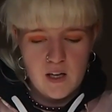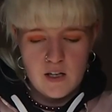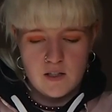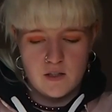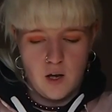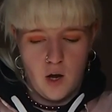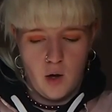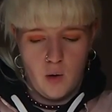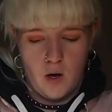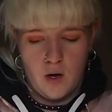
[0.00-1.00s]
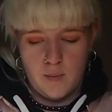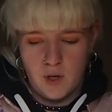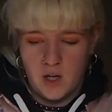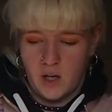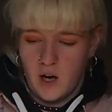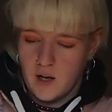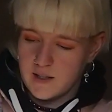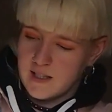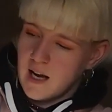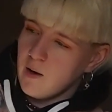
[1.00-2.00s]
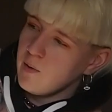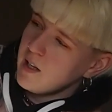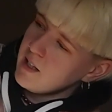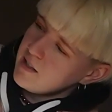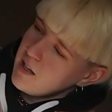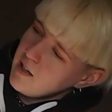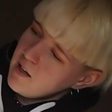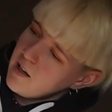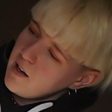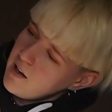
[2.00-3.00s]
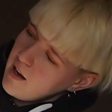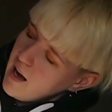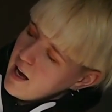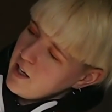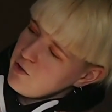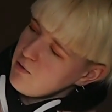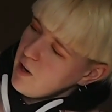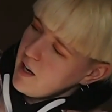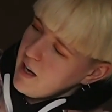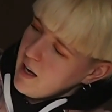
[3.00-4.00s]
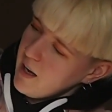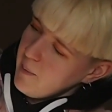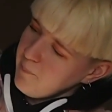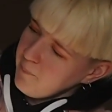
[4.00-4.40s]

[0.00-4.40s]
So I'm going to cut down this edge right here